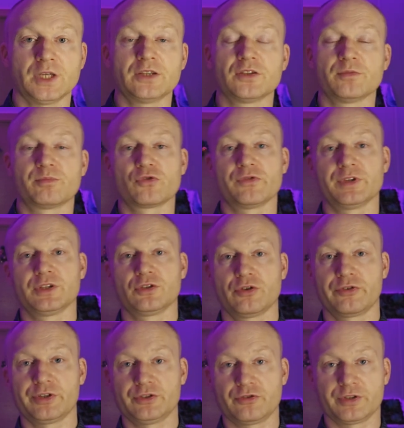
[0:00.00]
and improving
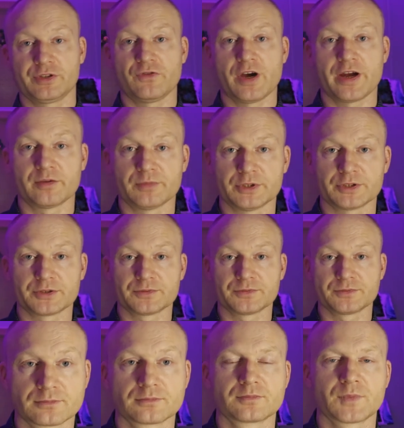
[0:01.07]
your indoor environment.
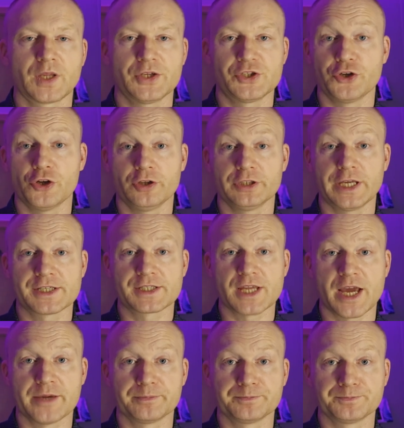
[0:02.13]
See you all next
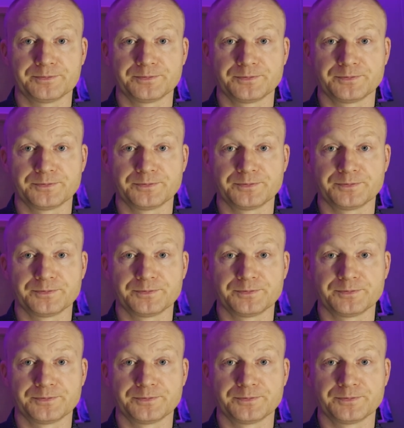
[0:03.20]
time.